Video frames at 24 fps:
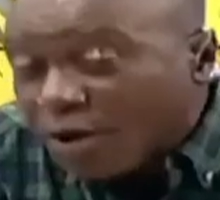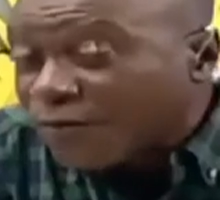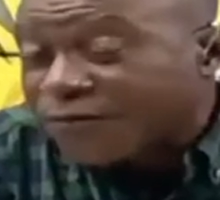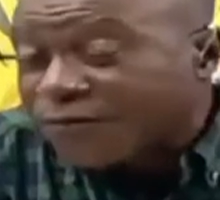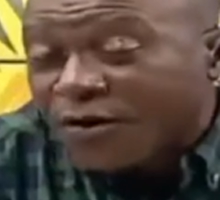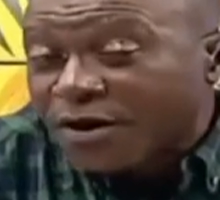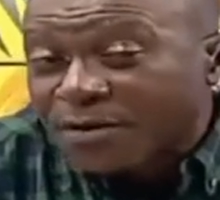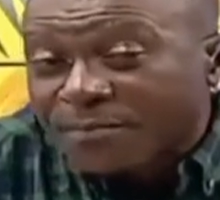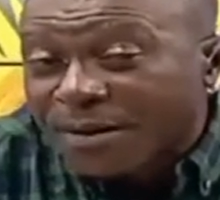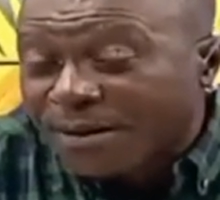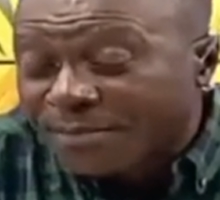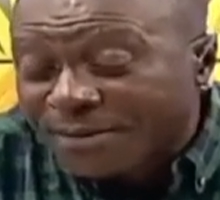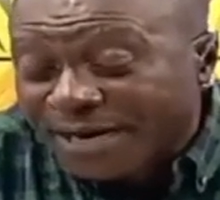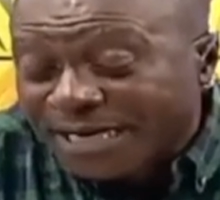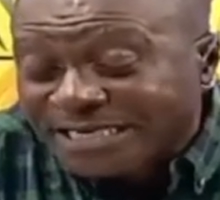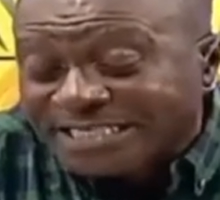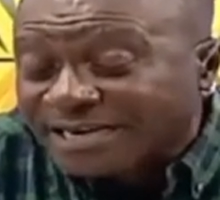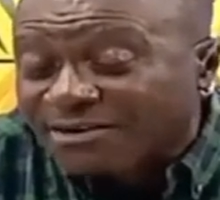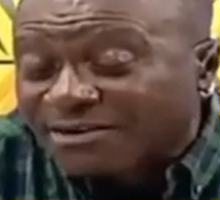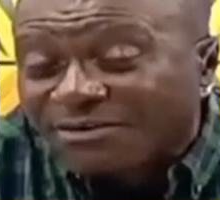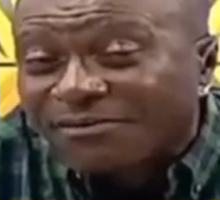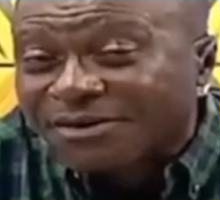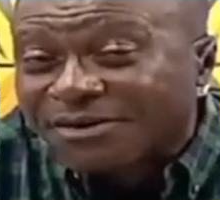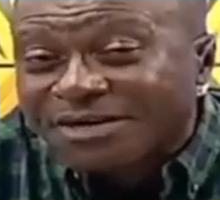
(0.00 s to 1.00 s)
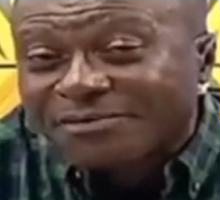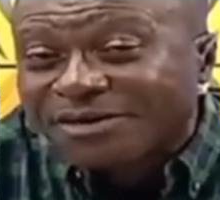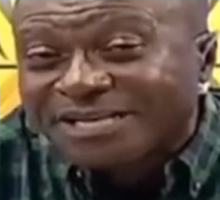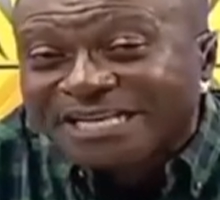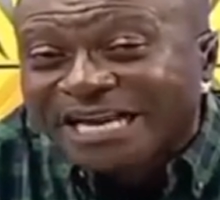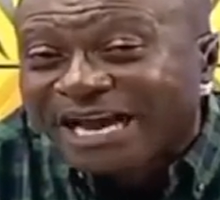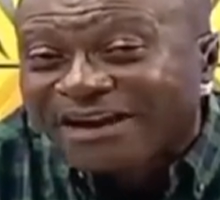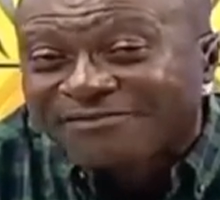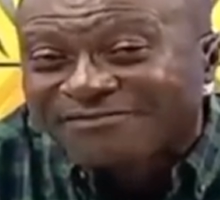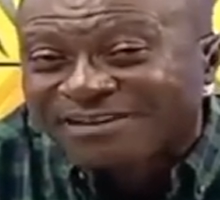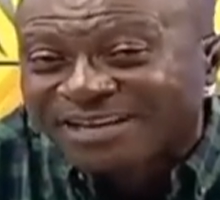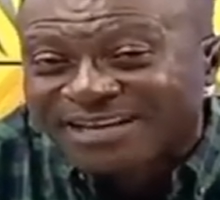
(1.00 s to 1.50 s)
saw for the baby tea, my money when
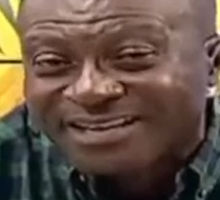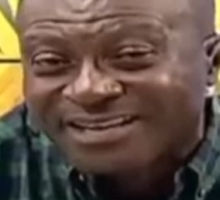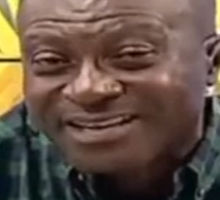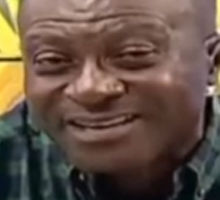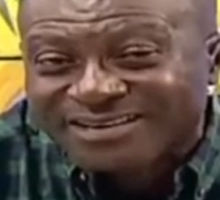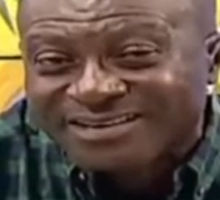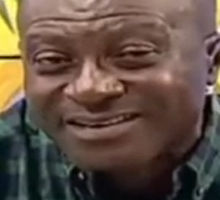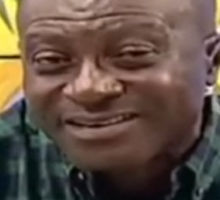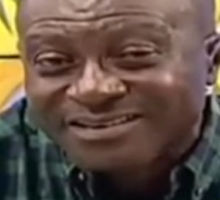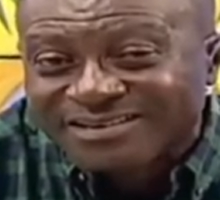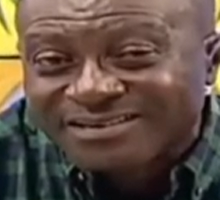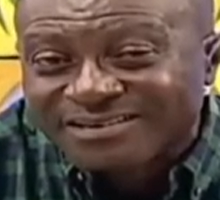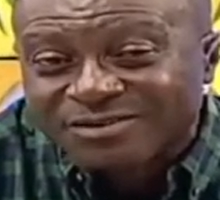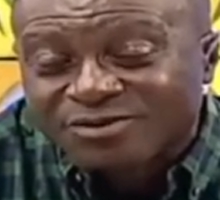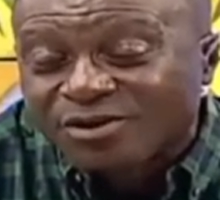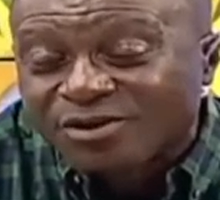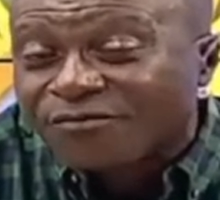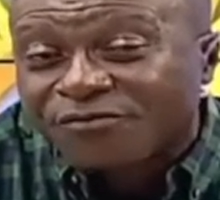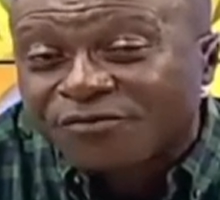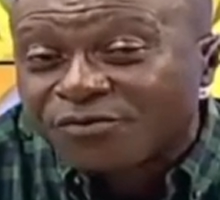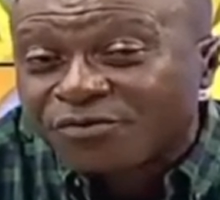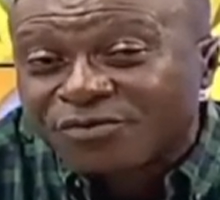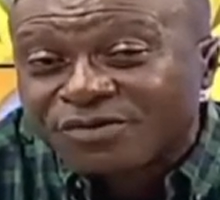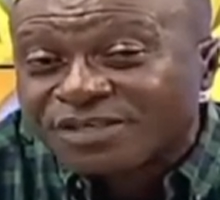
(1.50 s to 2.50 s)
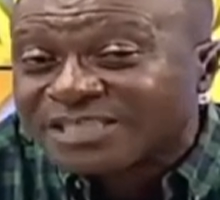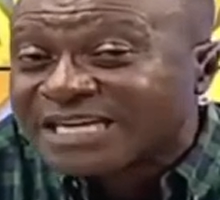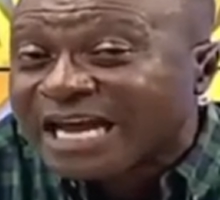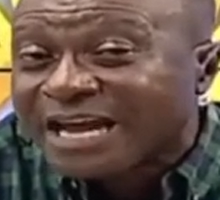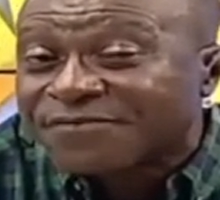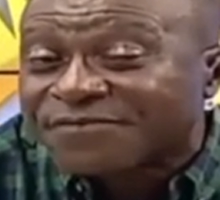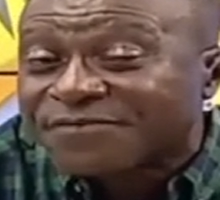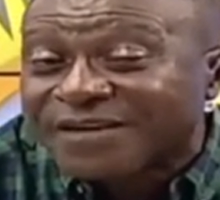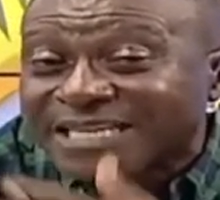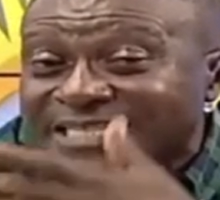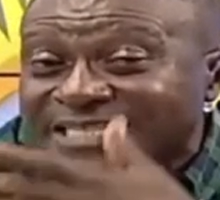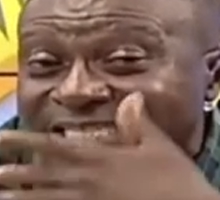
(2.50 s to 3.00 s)
you are
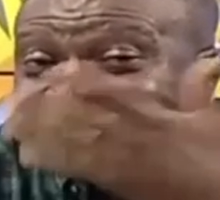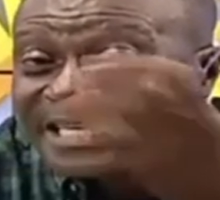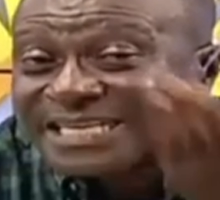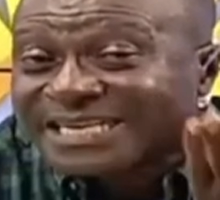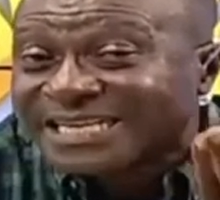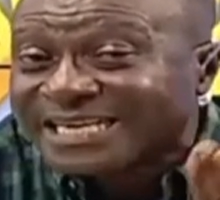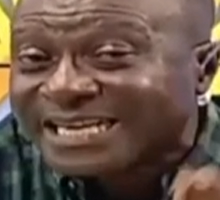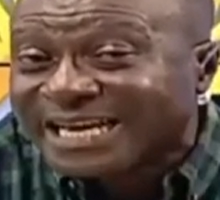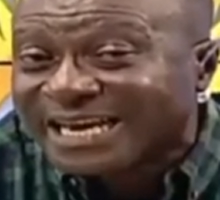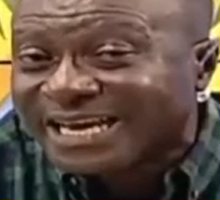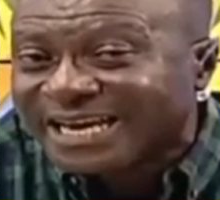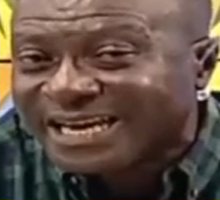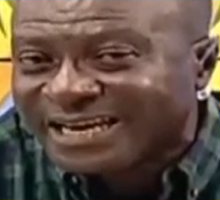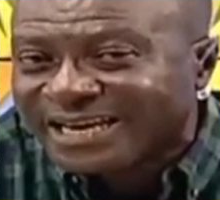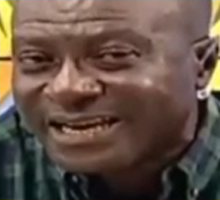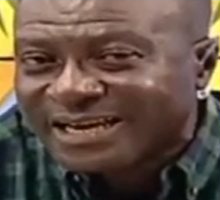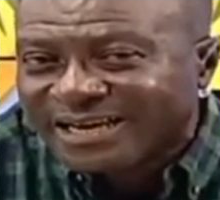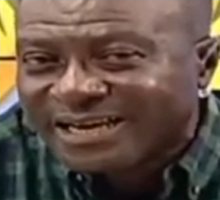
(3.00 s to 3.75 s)
fasting, eh?